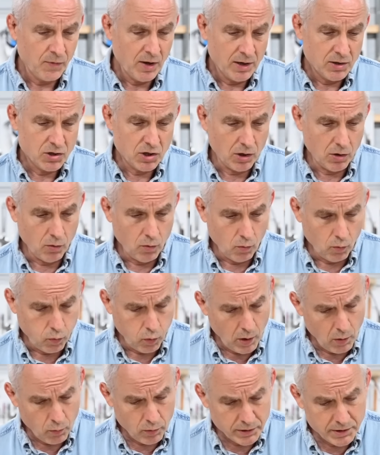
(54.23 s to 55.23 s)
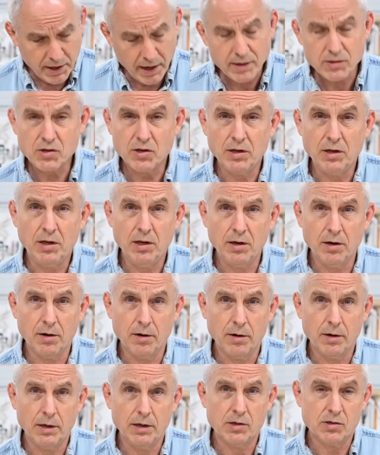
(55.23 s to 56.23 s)
So what we're testing
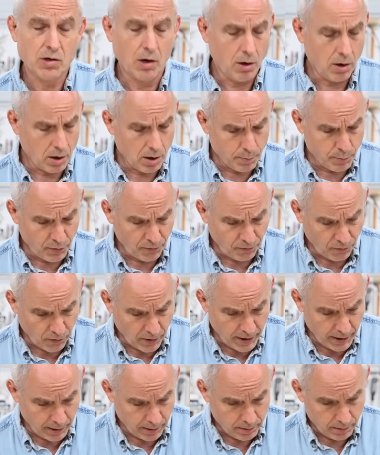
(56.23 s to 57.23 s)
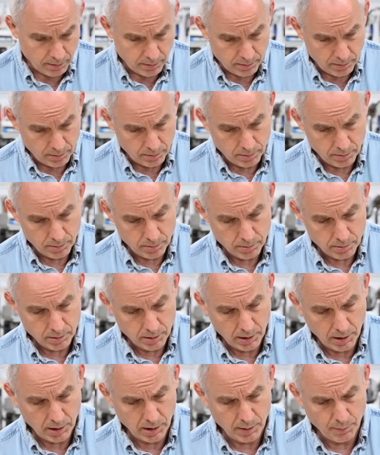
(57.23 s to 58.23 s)
here is a Harbor Freight
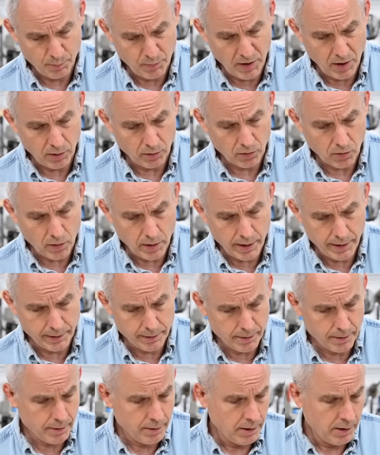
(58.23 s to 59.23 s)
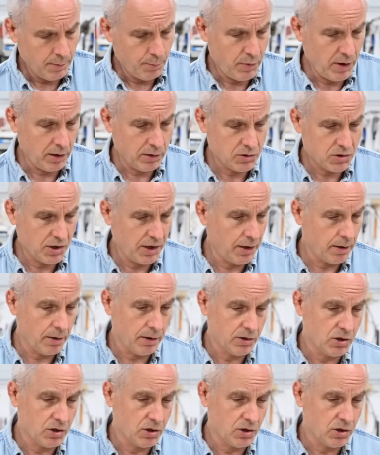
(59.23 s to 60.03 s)
uh, belt grinder, belt sander.